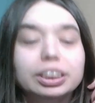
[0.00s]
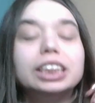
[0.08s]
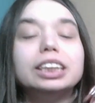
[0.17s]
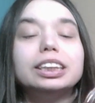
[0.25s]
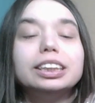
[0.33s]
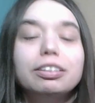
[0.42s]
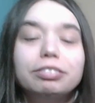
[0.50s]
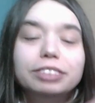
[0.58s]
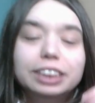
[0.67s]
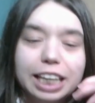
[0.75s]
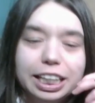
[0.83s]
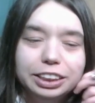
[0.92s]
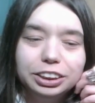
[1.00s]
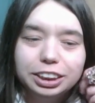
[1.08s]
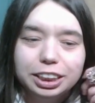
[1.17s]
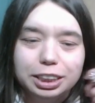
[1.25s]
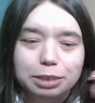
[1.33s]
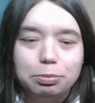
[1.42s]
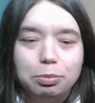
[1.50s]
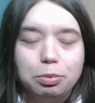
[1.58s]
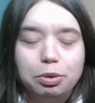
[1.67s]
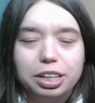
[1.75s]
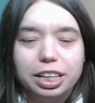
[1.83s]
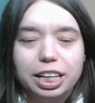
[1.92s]
self-attention
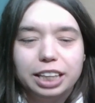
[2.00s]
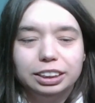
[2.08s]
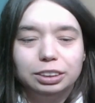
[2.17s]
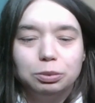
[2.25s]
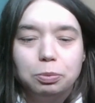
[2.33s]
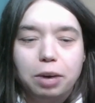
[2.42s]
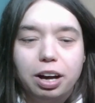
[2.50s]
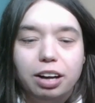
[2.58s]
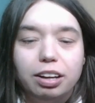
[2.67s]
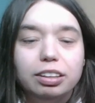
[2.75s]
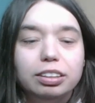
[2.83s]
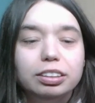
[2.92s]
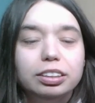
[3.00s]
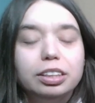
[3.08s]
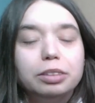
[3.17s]
more as well,